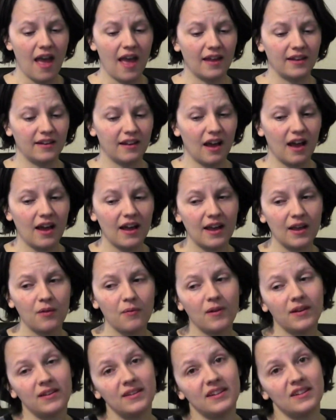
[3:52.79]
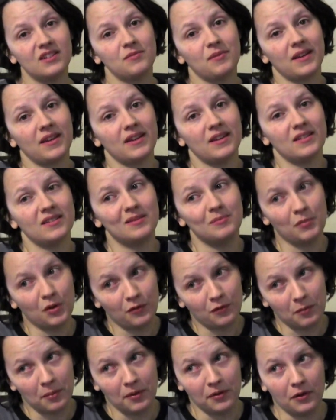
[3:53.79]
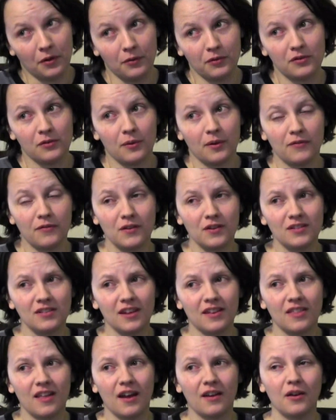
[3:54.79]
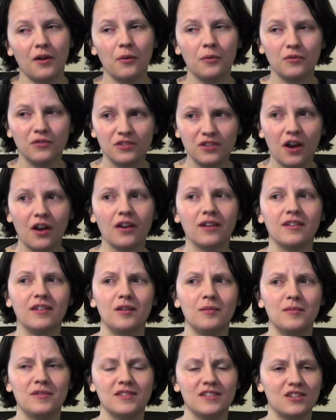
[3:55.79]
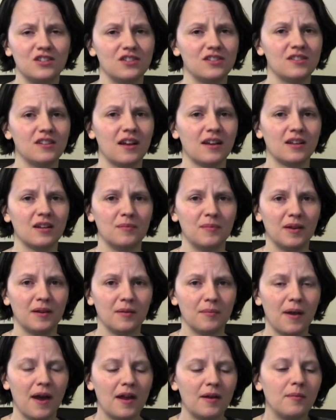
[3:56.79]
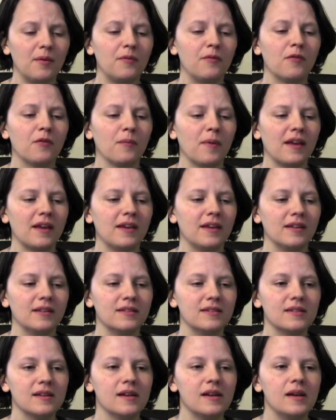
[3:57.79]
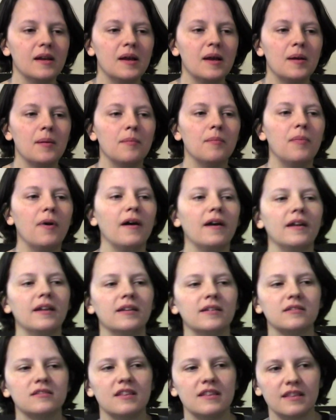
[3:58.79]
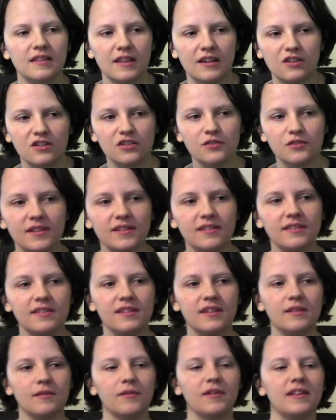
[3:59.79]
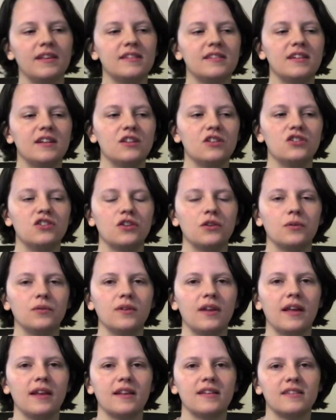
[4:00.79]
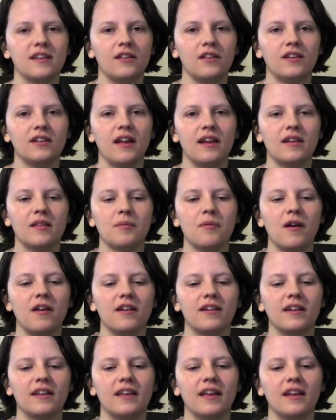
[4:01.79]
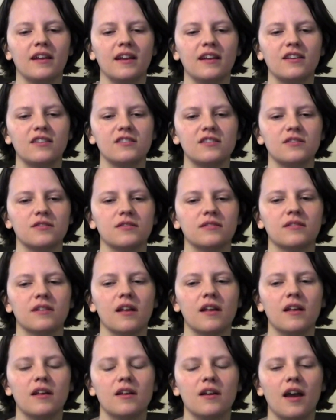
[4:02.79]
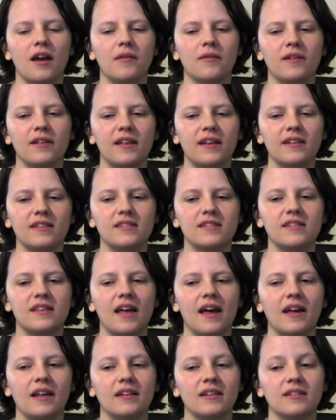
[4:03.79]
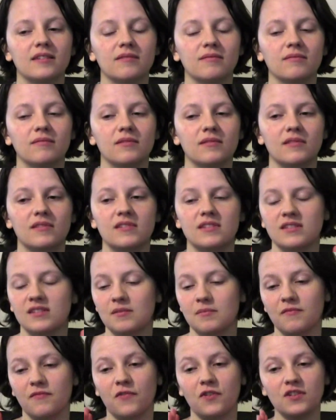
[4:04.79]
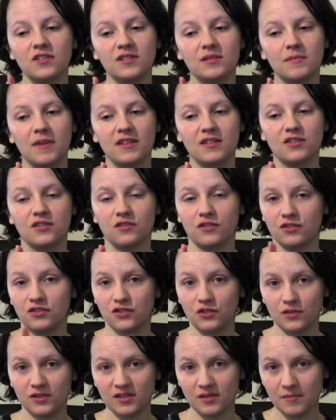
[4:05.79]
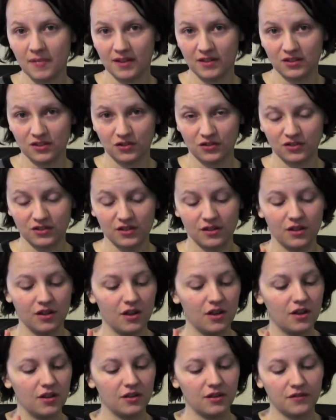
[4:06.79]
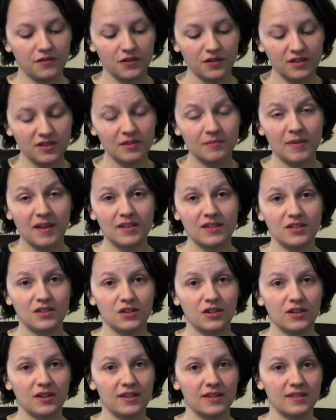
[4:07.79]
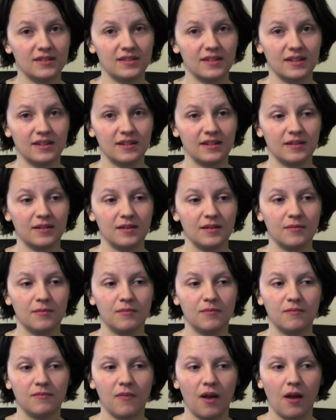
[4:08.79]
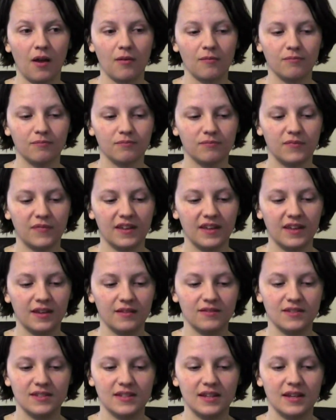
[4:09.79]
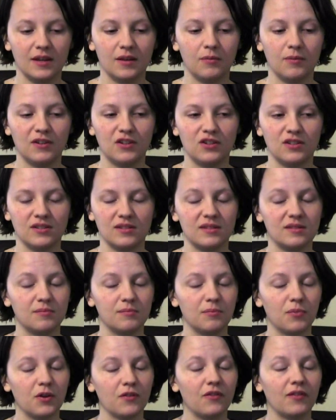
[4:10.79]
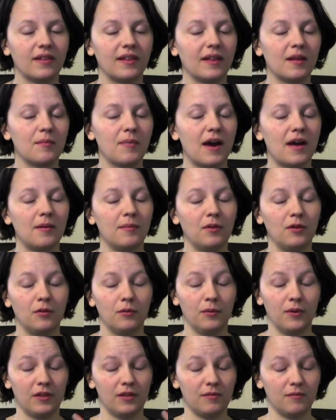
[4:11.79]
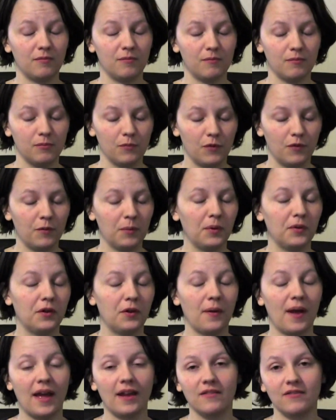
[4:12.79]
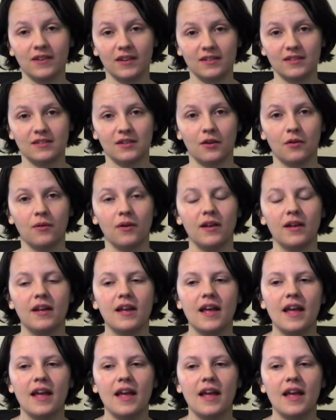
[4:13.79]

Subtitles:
And I want to teach my kids movable do. So at first I thought, oh darn, Little Musician's not going to be compatible for my kids. But they released it in June, and as I looked at the product again, I realized that this first semester, there's 2 semesters. The first semester is in the key of C, which is perfectly compatible with movable do and Fixed-O.